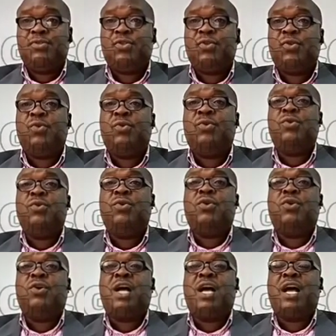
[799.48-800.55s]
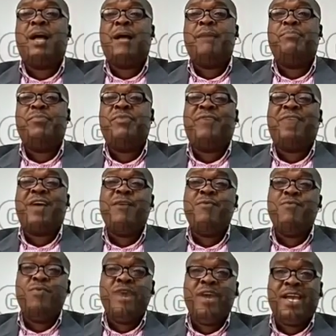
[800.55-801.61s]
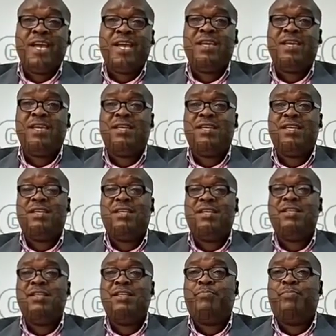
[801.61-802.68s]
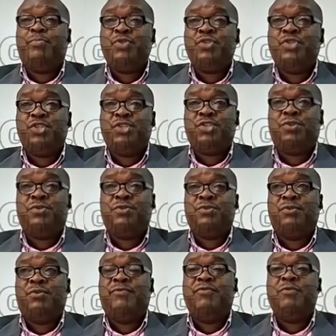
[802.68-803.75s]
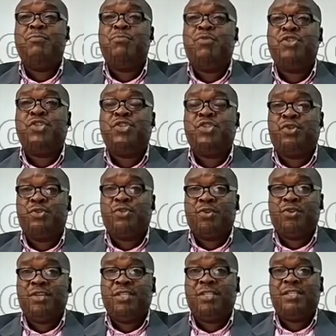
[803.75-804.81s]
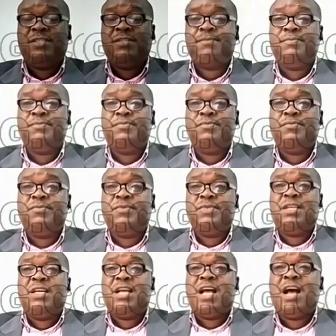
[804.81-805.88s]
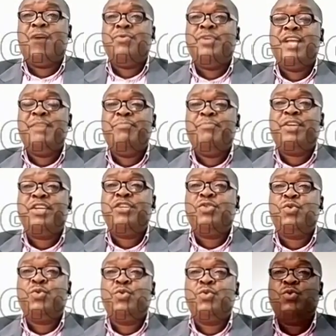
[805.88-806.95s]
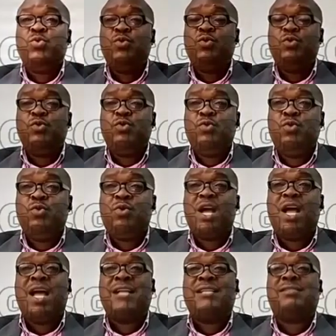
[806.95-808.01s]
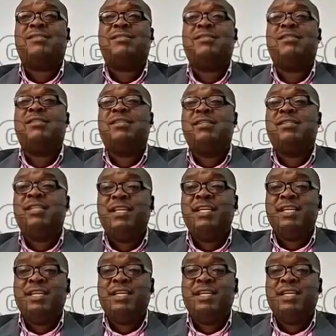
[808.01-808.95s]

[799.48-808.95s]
So, if I were the position of monetary authority, I would need to look at the